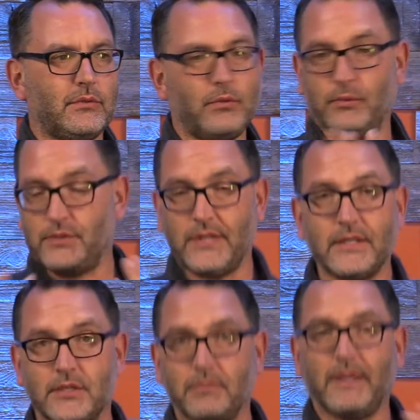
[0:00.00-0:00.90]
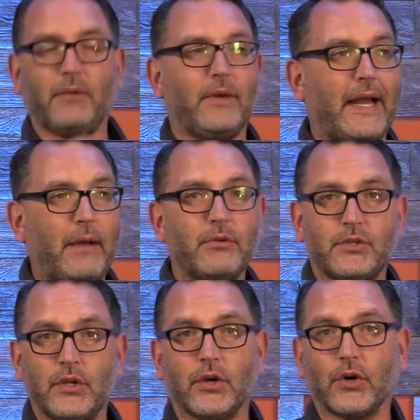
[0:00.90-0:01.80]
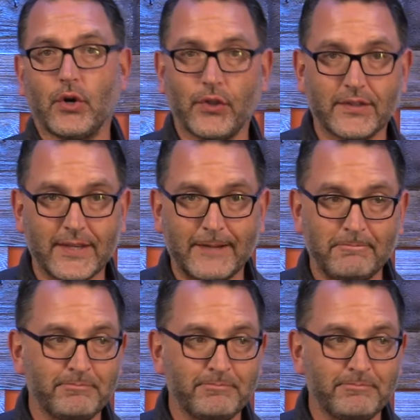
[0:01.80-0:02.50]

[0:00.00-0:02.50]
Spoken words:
what was said to me when I was younger all the time,